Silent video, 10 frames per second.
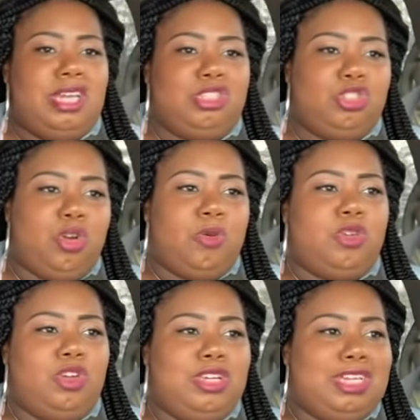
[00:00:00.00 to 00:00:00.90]
That's your,
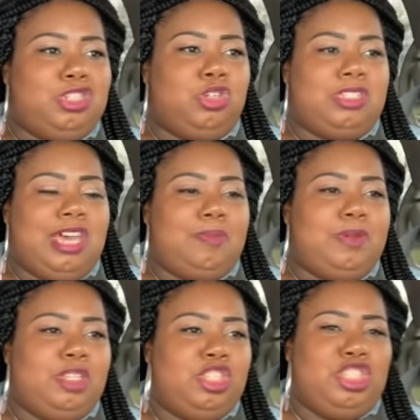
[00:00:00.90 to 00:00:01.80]
your that's your type
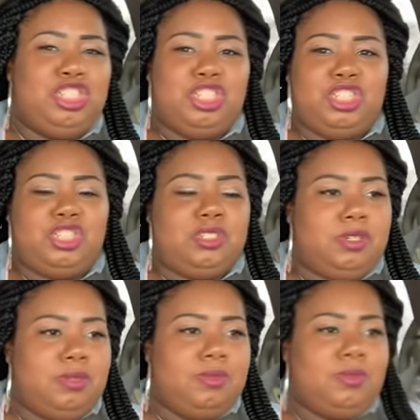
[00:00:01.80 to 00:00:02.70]
of jish,
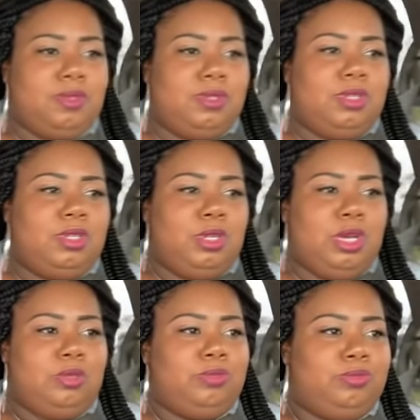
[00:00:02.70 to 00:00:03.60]
you know.